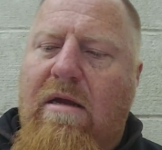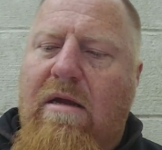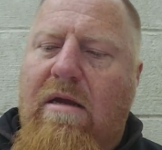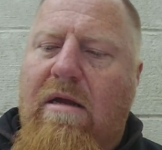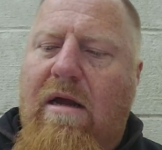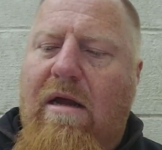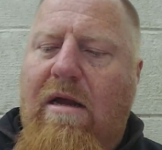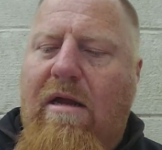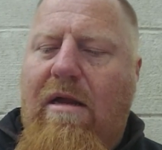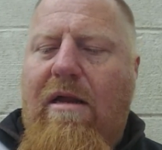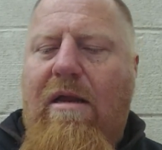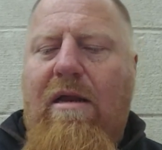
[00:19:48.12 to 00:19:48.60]

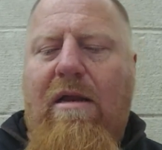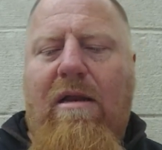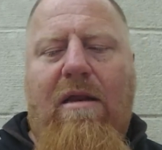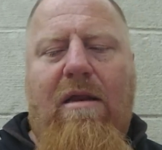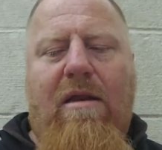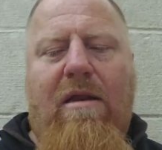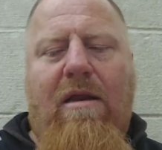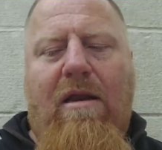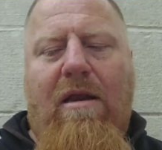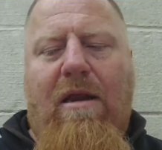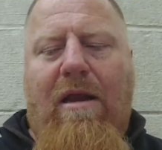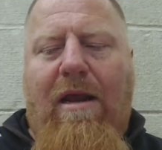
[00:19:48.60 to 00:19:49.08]
uh,
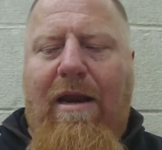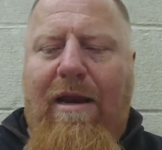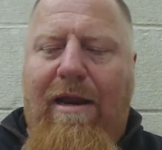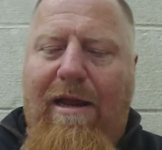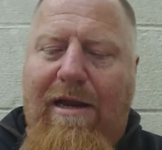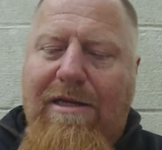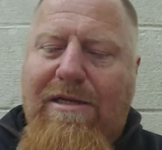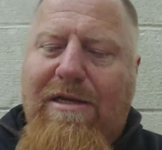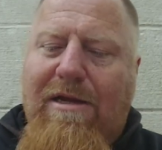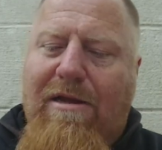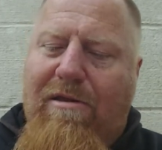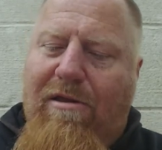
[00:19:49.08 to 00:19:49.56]
it
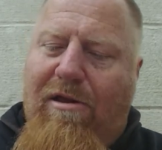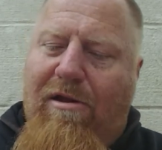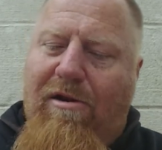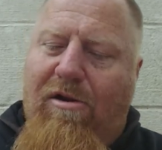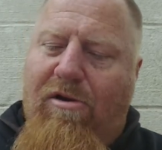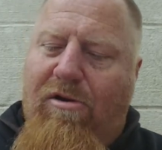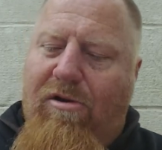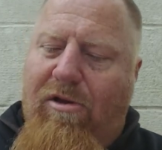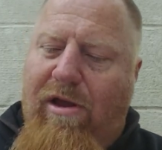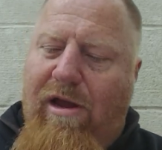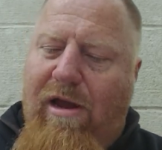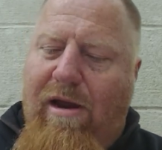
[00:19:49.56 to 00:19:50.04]
is
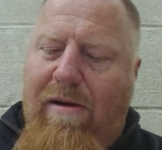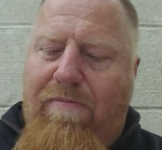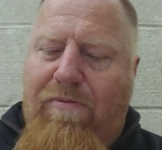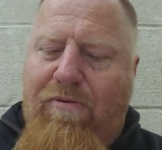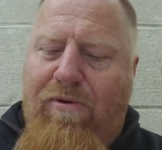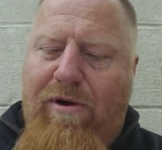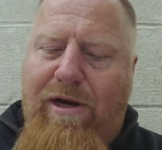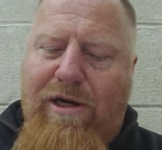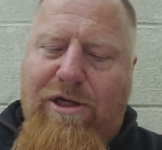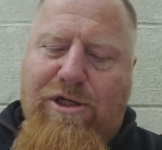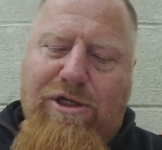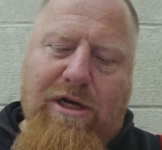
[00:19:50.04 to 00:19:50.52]
literally a
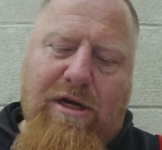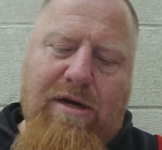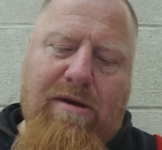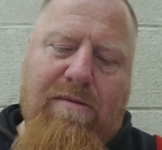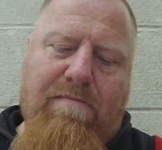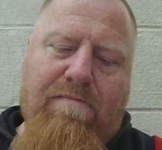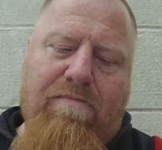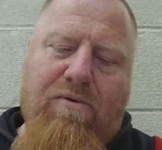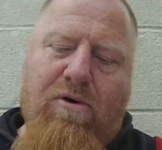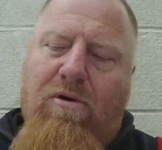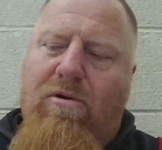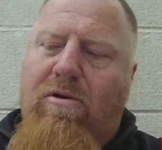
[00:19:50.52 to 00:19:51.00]

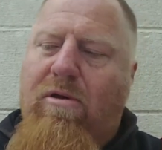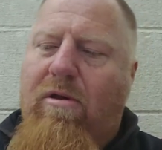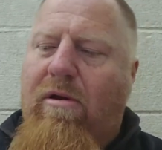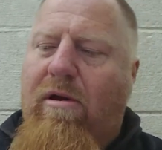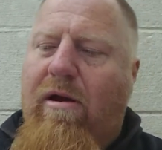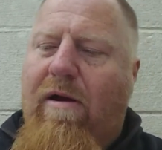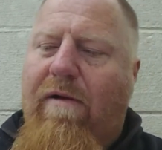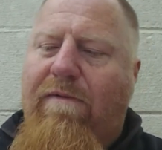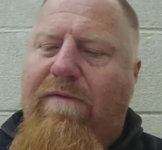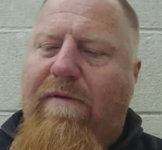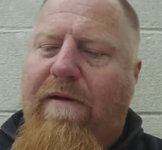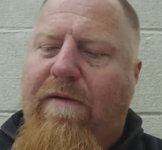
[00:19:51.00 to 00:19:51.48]
pre-gen
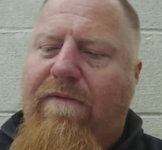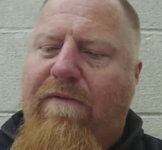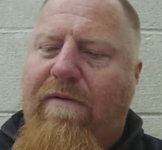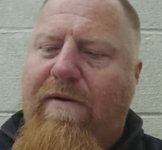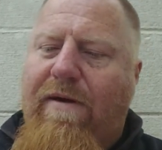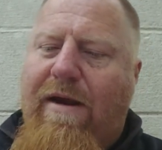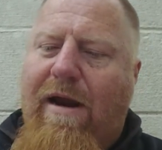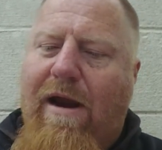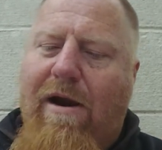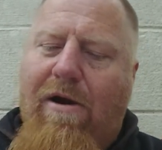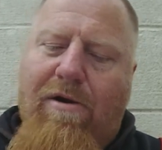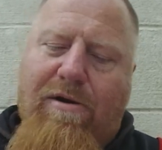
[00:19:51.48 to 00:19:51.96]
booklet of
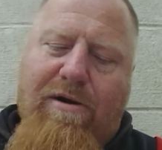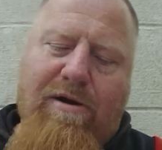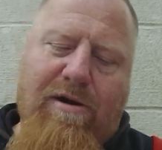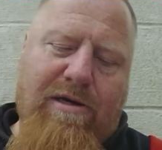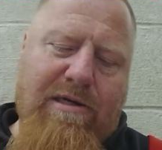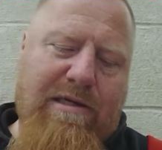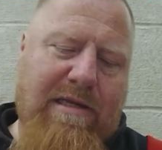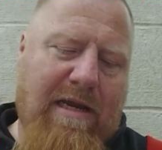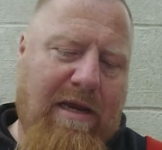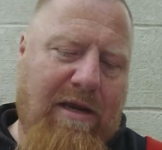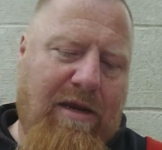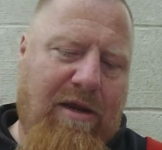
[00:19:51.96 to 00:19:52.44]
different
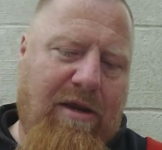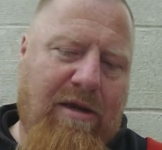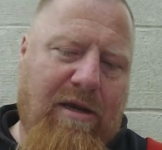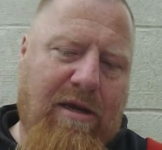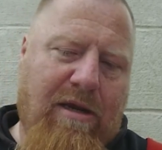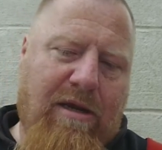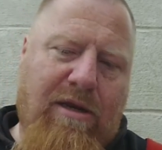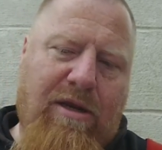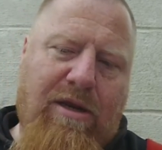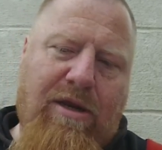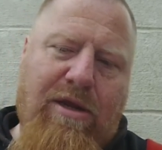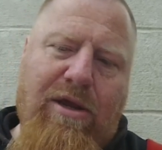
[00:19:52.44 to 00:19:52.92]
characters that you
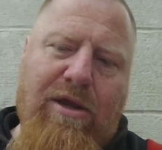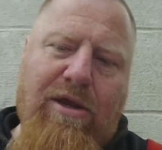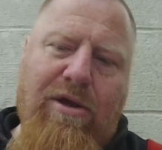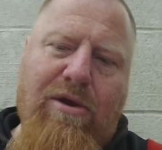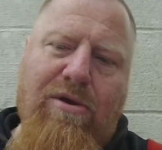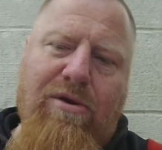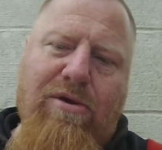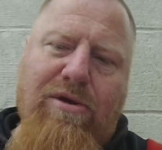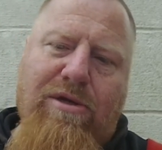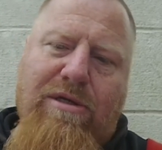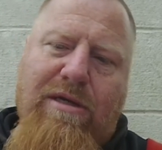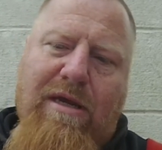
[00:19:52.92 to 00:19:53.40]
can
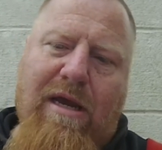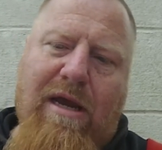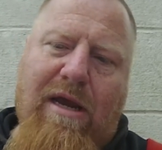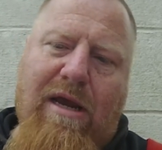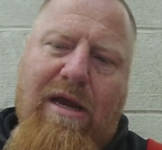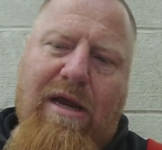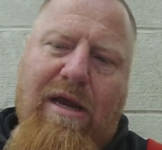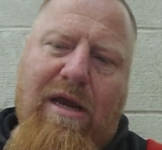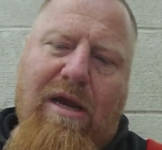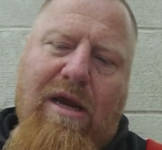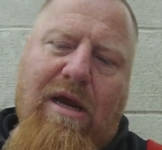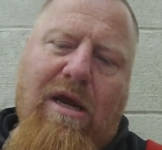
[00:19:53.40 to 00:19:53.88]
use,
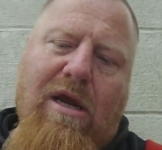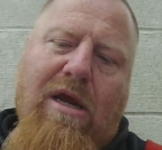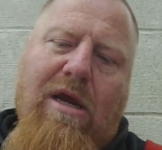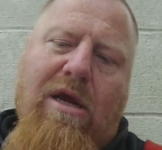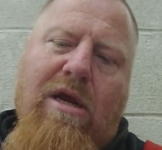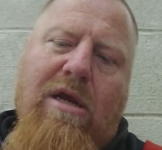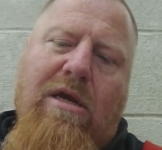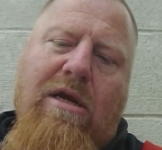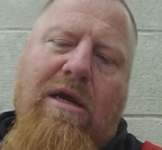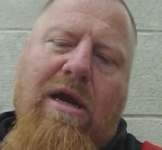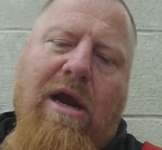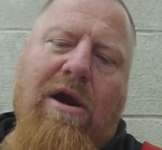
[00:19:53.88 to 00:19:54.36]

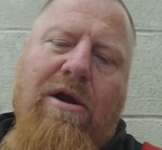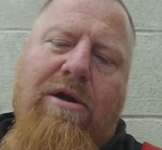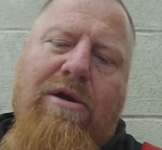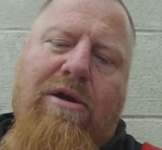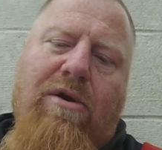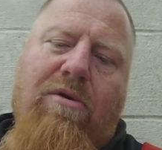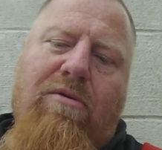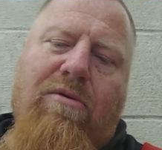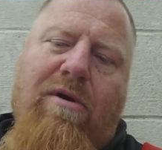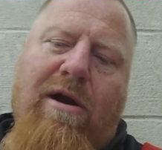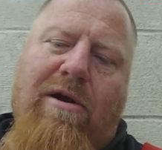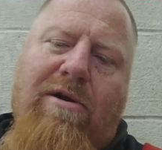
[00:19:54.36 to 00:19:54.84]
and
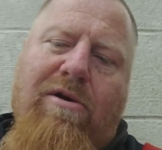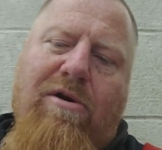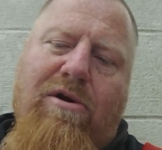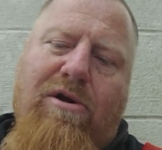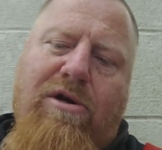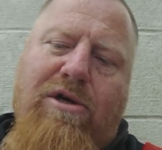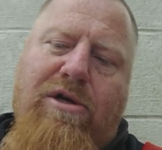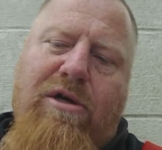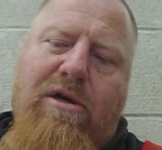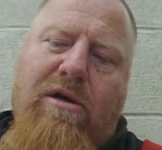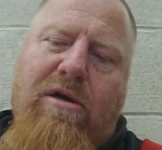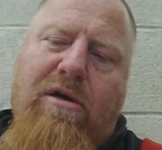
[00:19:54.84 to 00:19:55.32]
character
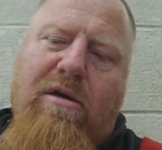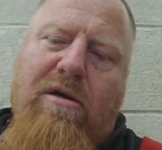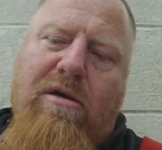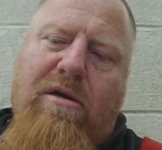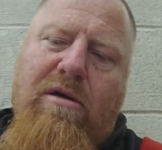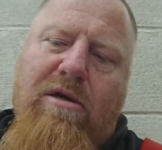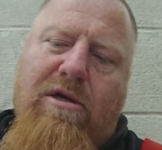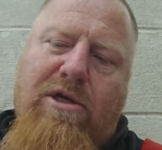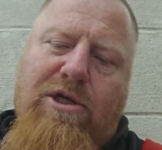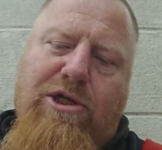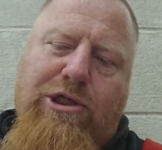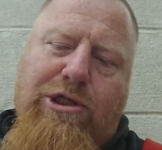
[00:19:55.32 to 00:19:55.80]
record
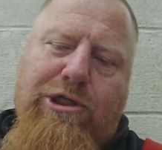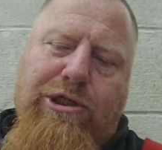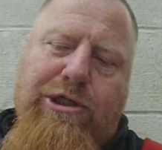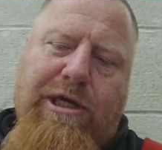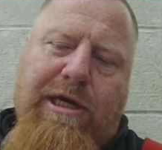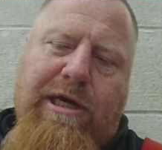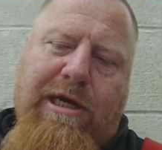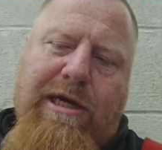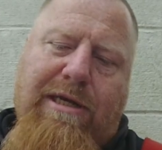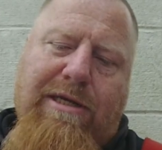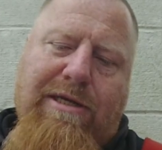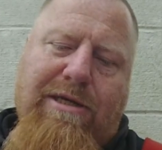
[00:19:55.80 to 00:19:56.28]

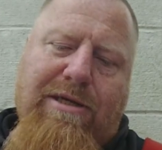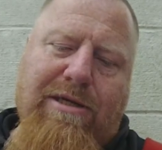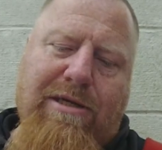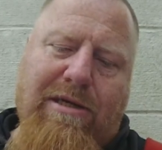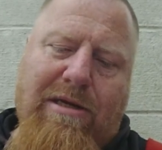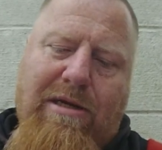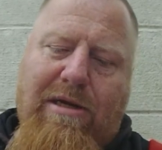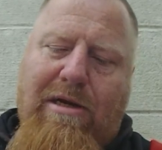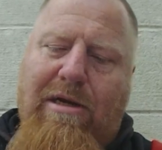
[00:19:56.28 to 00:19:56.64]
sheet.